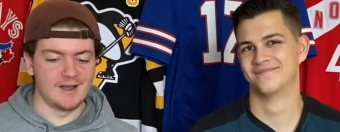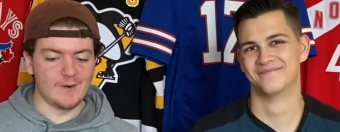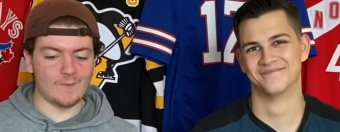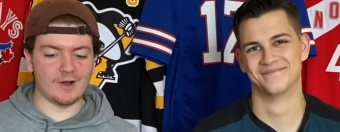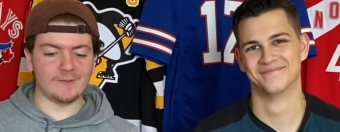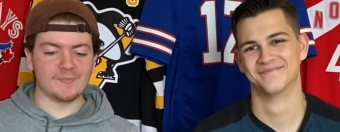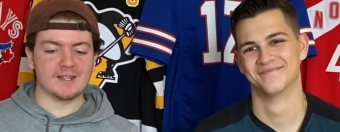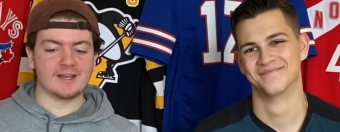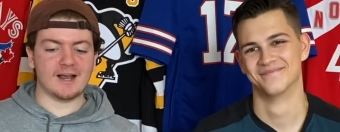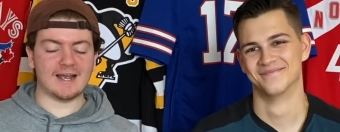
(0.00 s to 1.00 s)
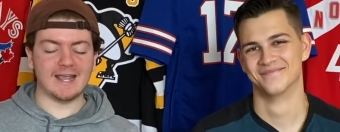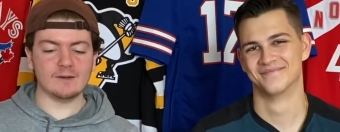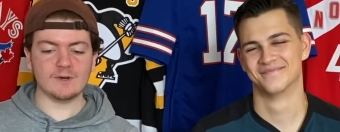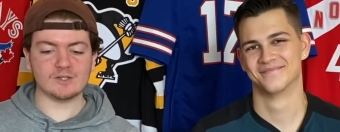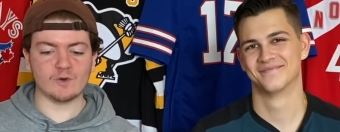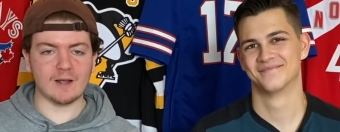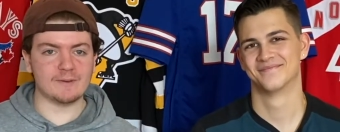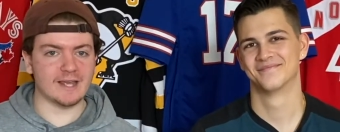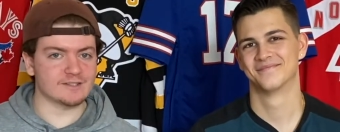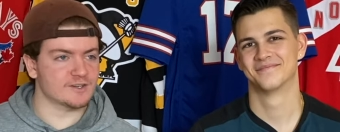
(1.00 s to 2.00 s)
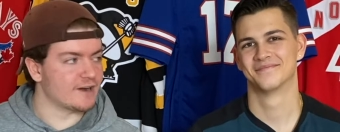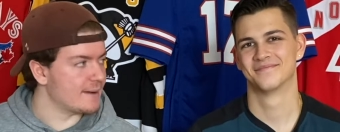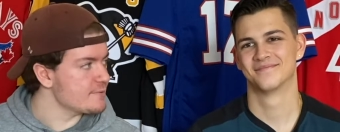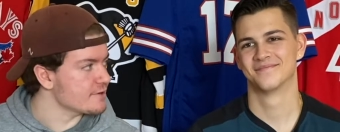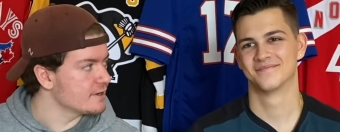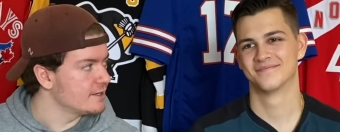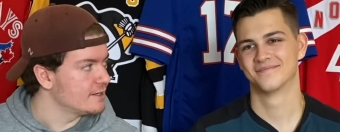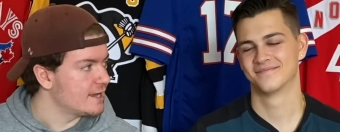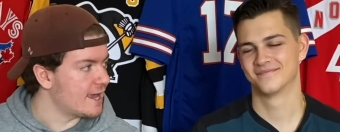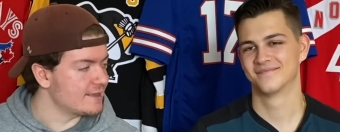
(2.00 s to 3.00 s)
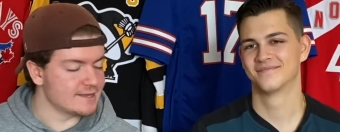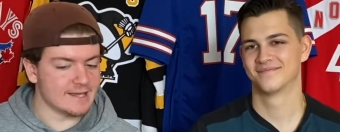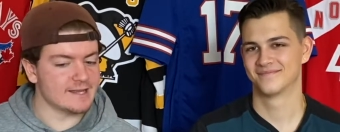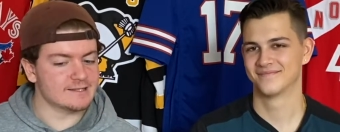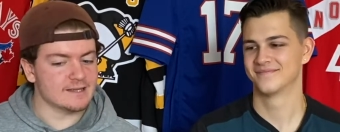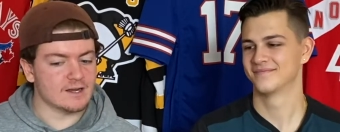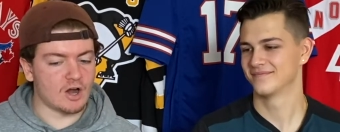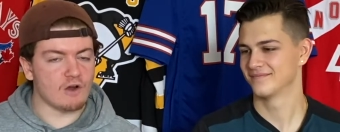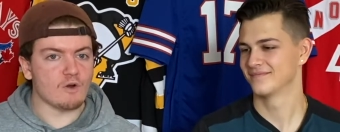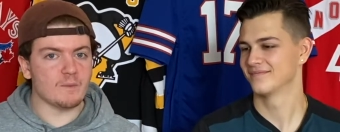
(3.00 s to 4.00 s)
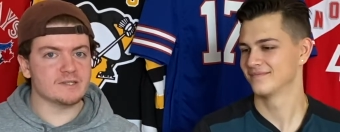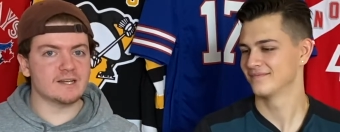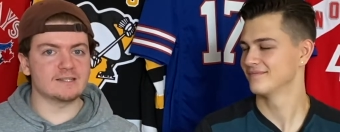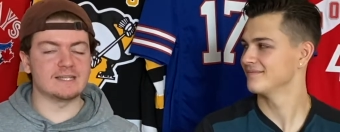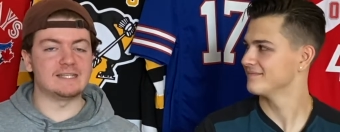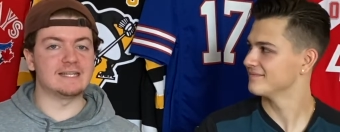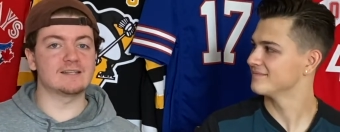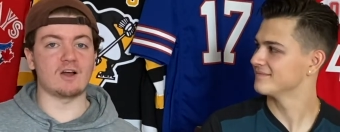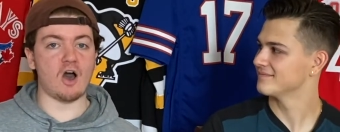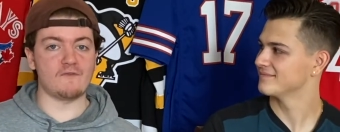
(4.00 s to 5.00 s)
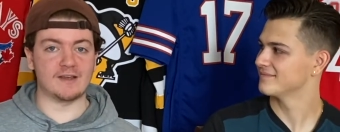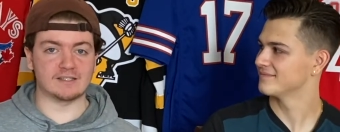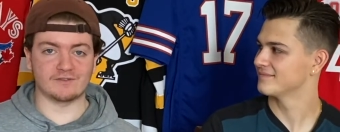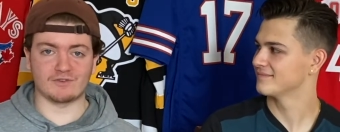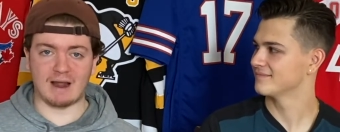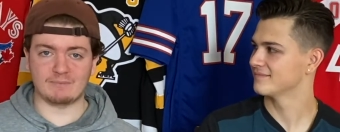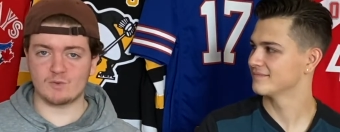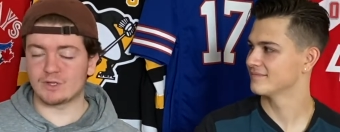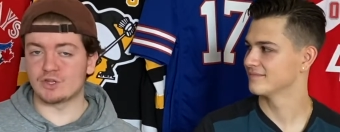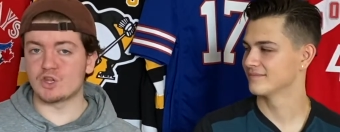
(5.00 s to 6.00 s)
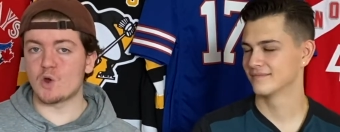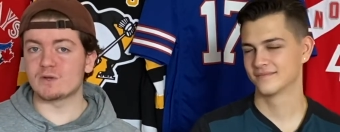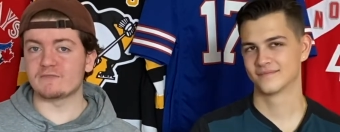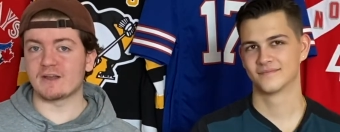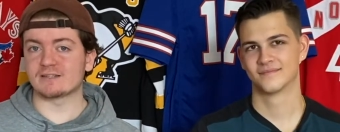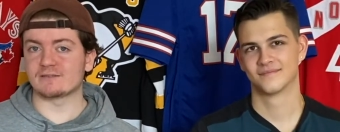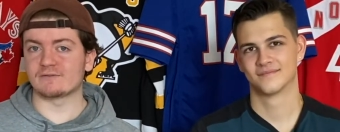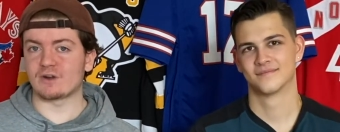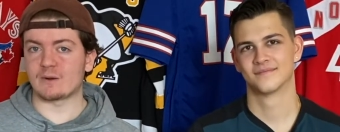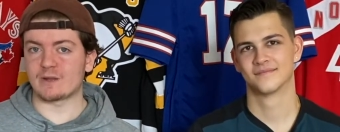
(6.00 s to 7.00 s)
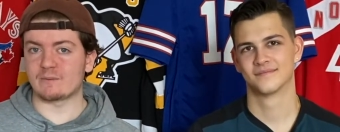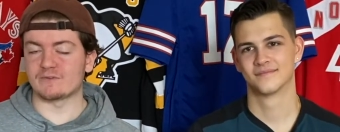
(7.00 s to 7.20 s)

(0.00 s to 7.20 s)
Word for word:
Speaker 1: Well, I hate him when he's going up against a grappler. And the thing is, Karl Roberson is a decent offensive grappler with no defensive ground game of